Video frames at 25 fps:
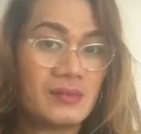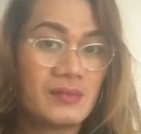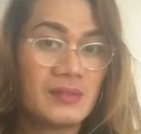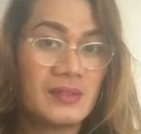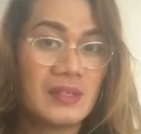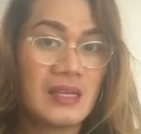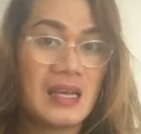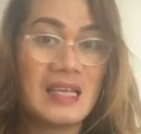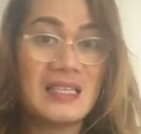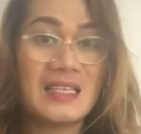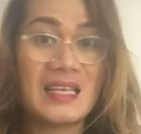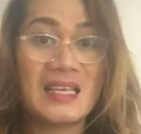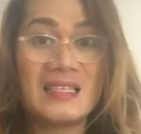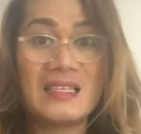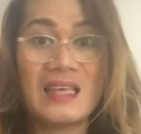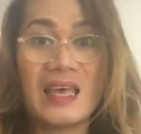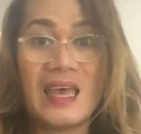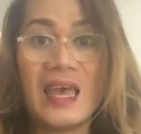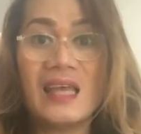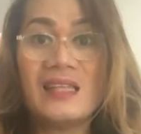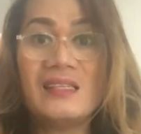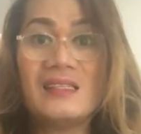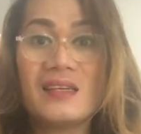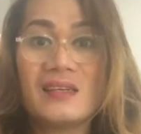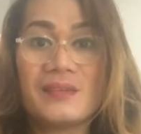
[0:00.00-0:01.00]
As I
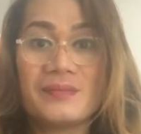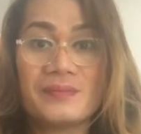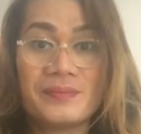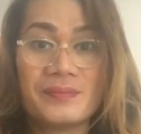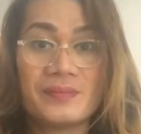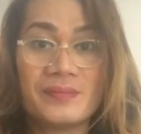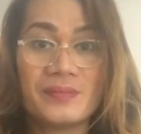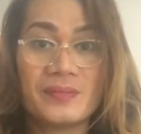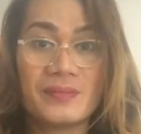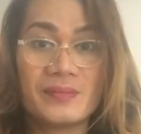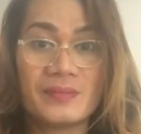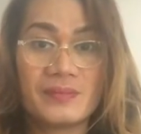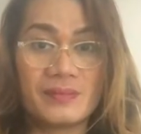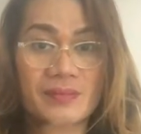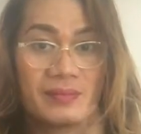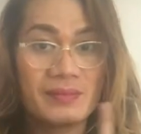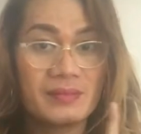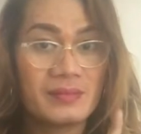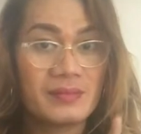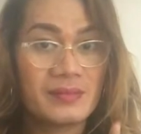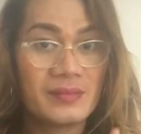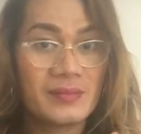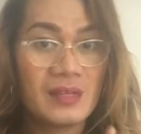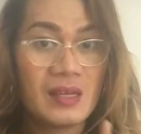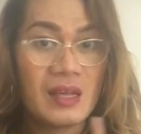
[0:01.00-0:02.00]
said,
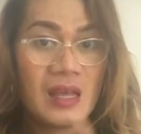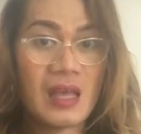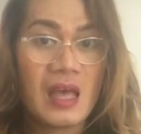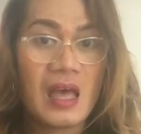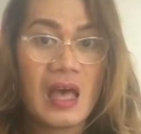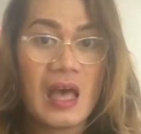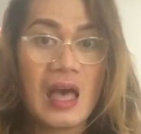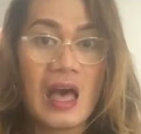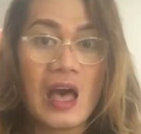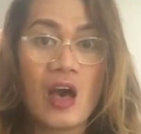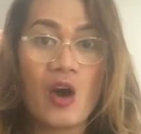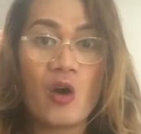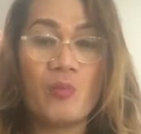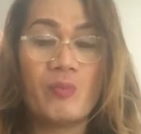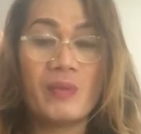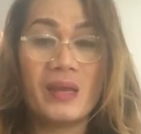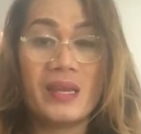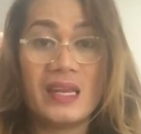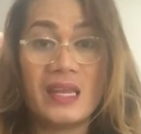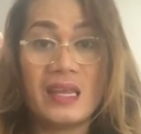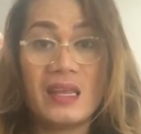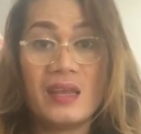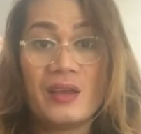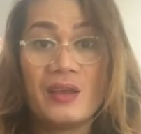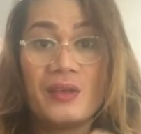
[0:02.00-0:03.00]
how many